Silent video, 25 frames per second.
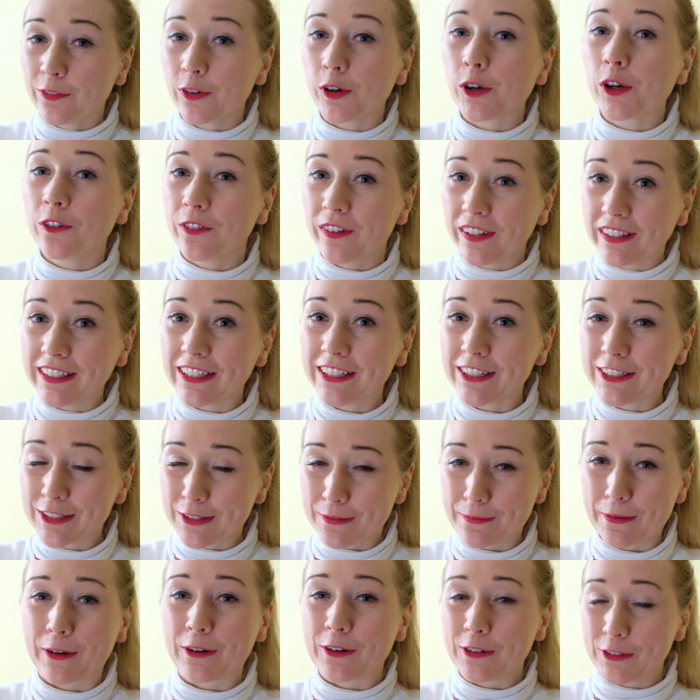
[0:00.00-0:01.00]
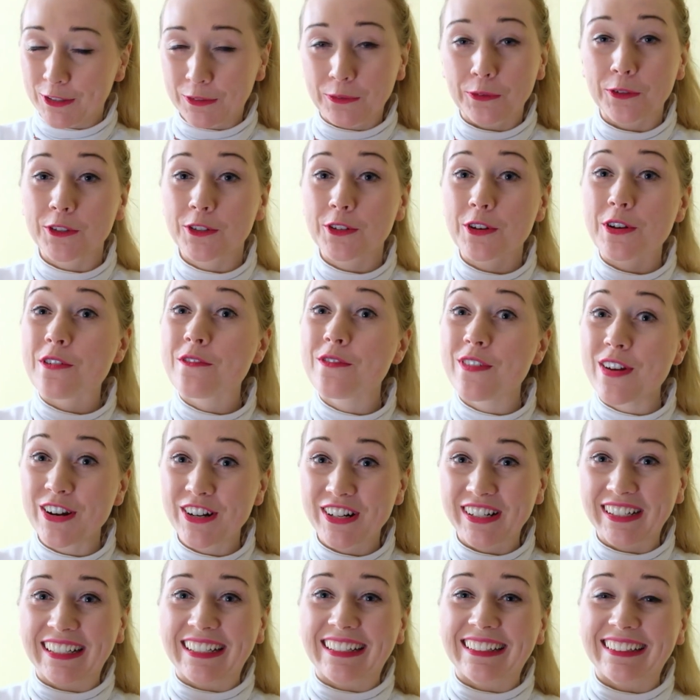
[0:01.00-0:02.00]
book finished, because it was
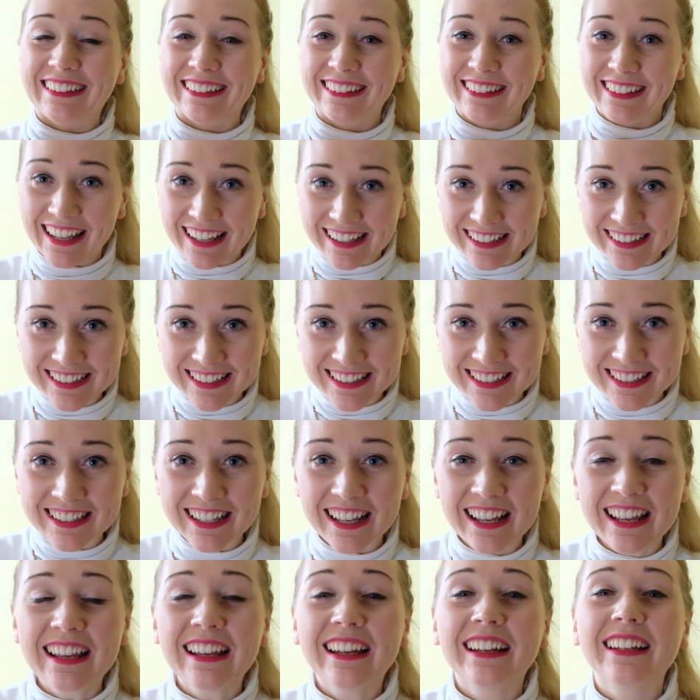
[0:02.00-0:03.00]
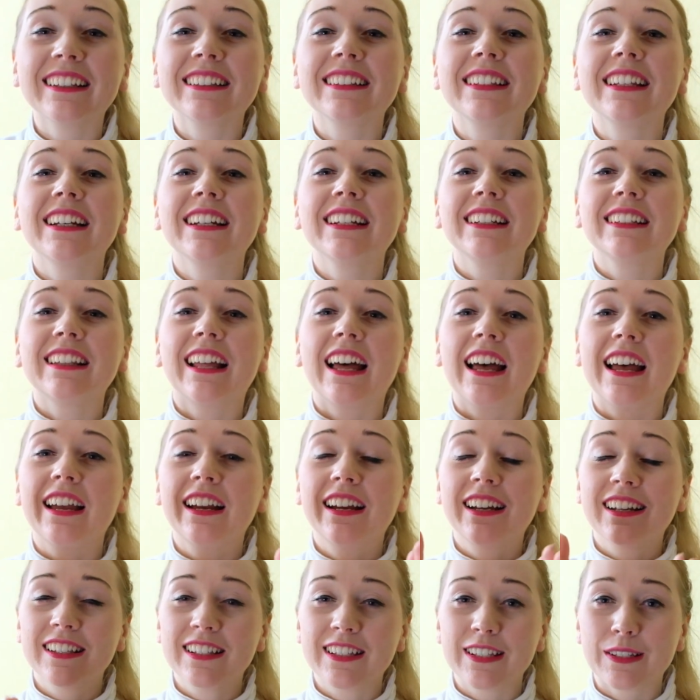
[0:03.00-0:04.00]
very intense, then I
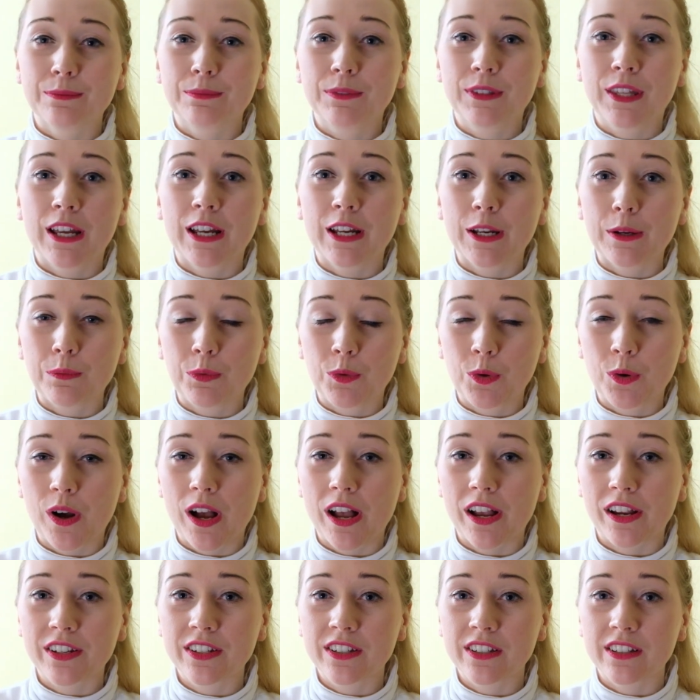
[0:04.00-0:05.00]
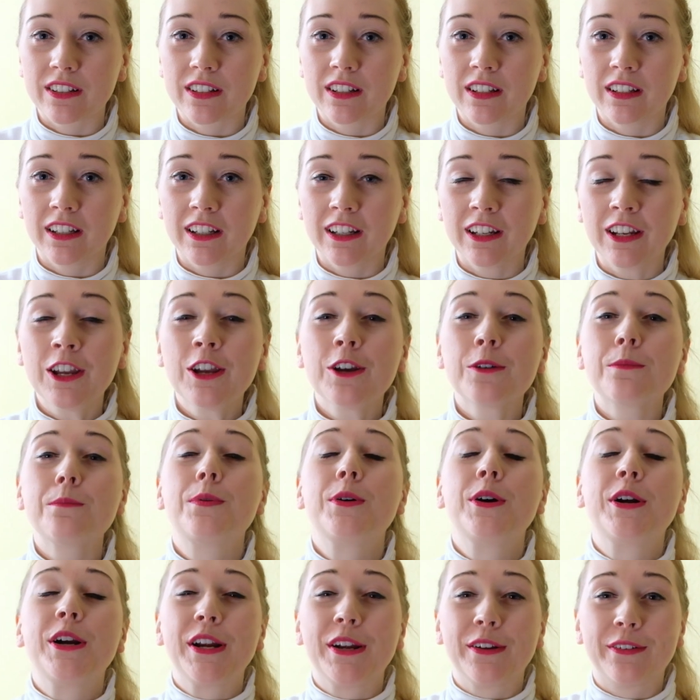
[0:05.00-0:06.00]
had some time to actually
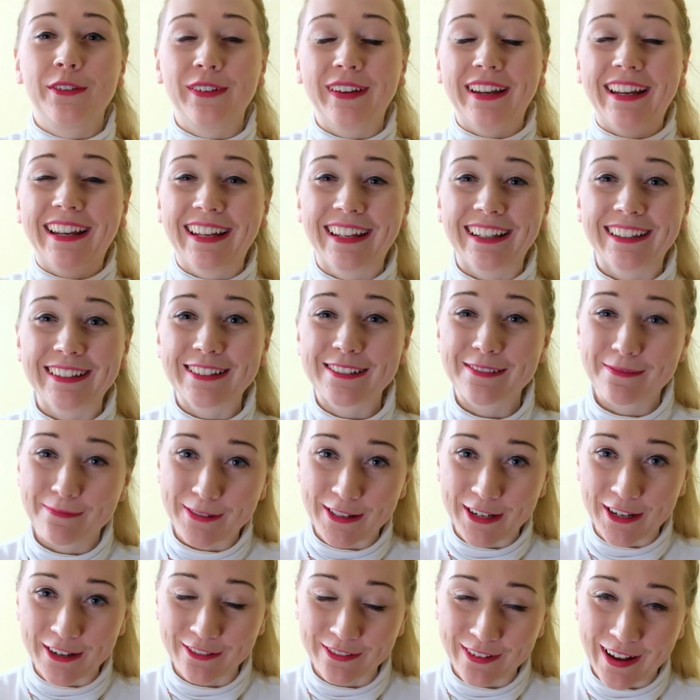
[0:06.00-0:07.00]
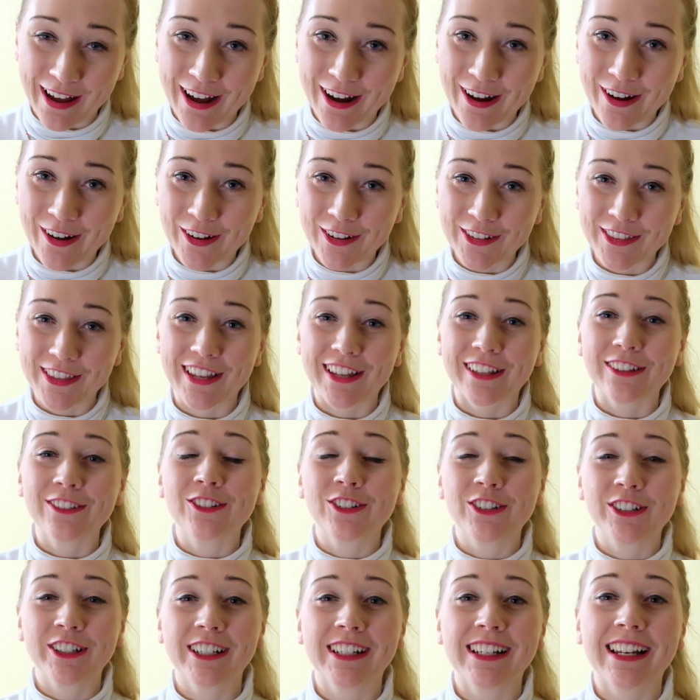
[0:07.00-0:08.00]
breathe in, breathe out, and
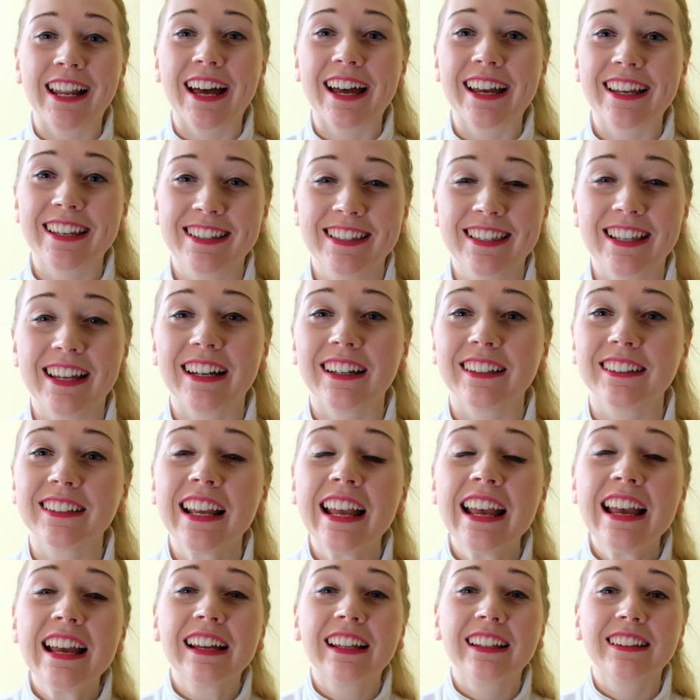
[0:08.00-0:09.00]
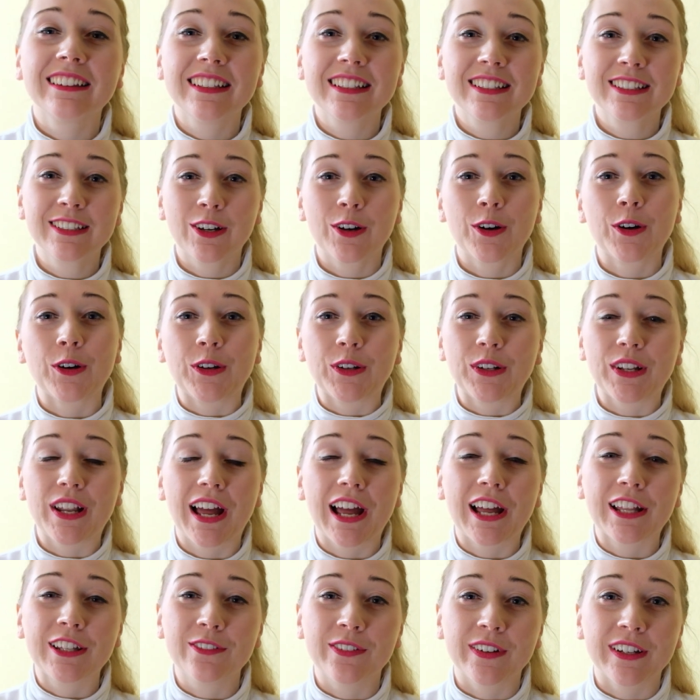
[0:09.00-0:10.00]
realize that this whole
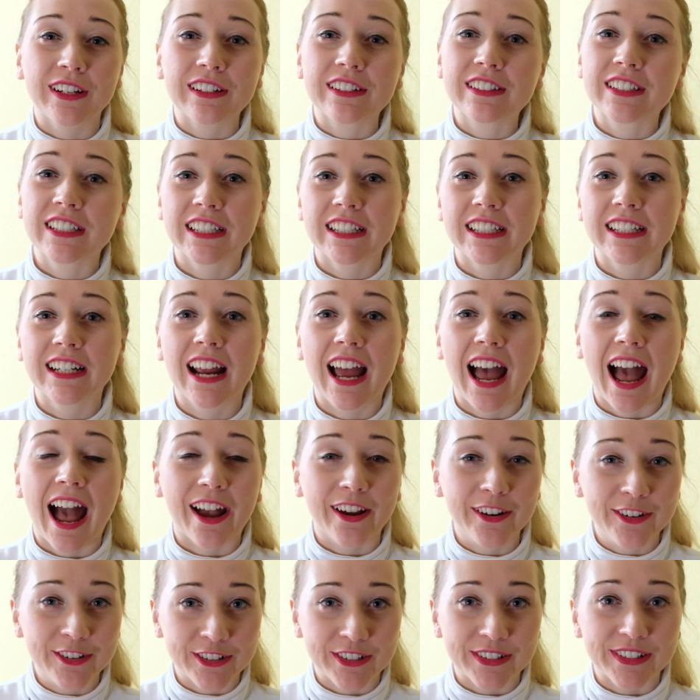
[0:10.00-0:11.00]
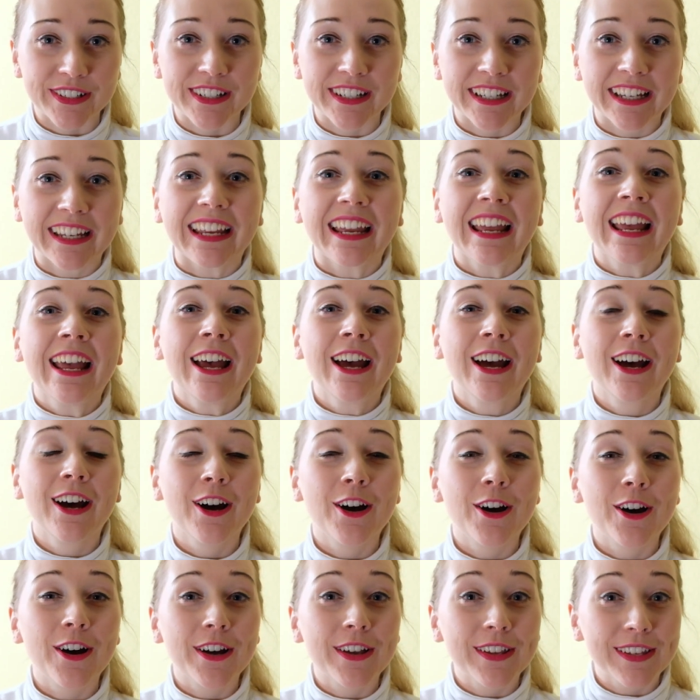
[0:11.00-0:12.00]
adventure actually
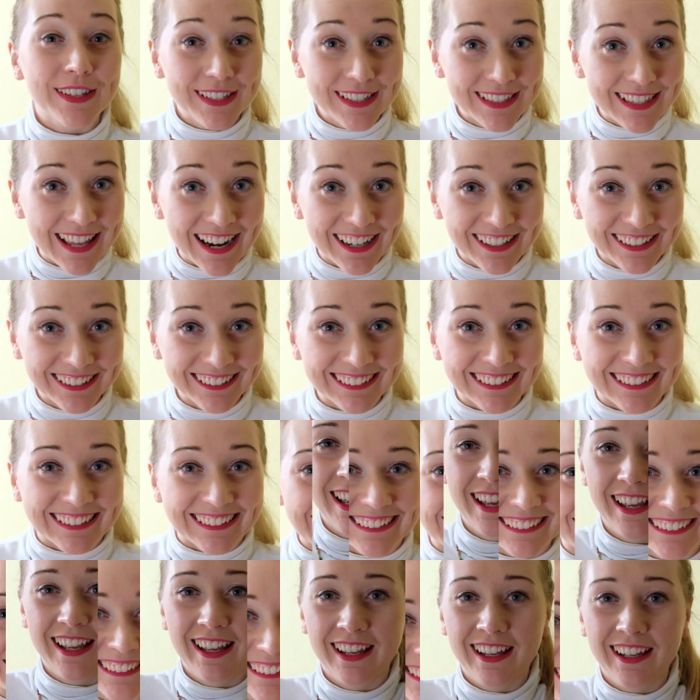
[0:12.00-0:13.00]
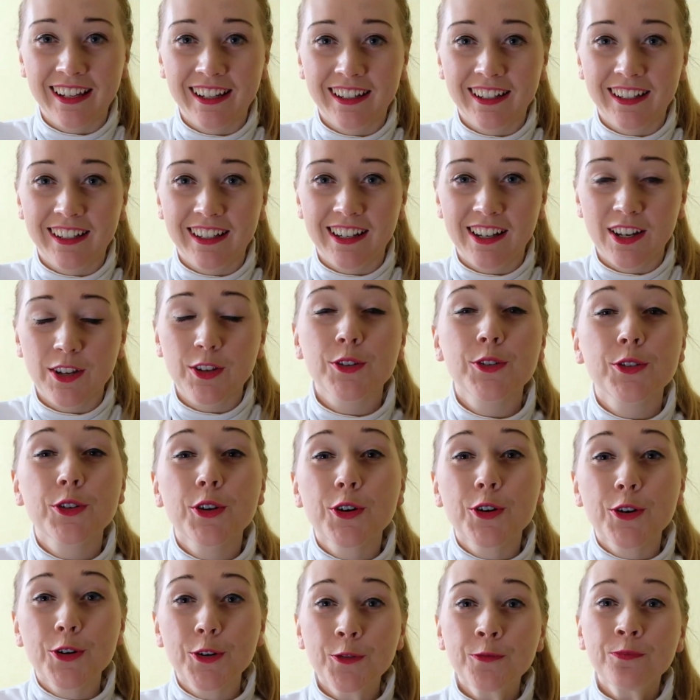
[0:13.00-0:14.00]
started.
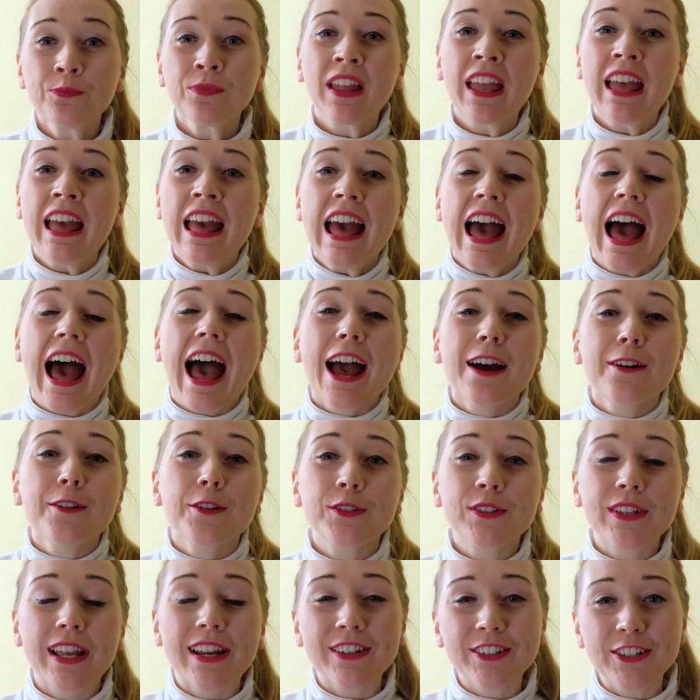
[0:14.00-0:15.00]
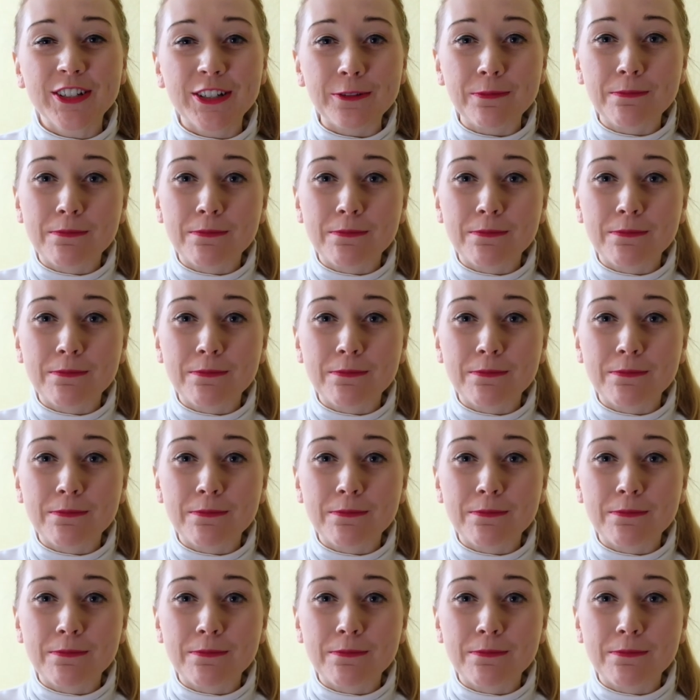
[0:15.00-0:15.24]
So I was actually